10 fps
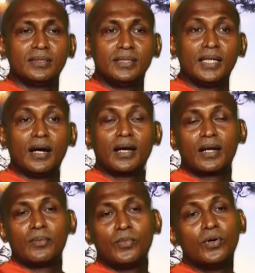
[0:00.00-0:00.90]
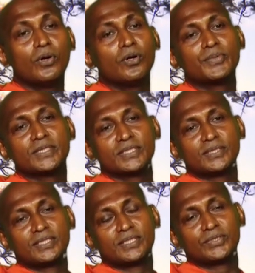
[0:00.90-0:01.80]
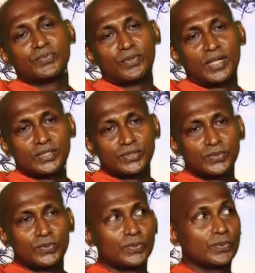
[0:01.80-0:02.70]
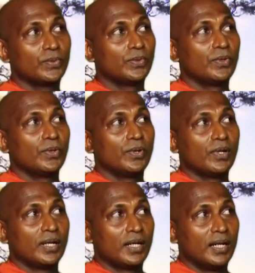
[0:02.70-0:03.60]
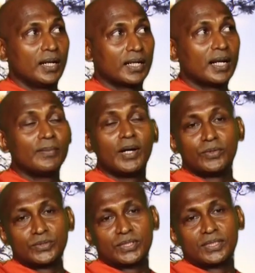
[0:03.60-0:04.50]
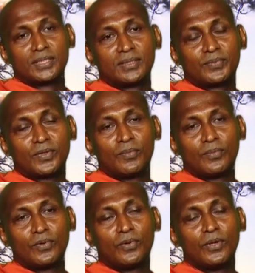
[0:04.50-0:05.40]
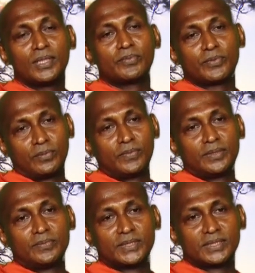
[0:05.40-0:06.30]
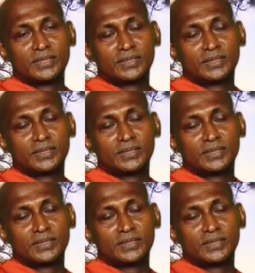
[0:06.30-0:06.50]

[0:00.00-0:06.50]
there are more opportunities for us to come out from all the problems.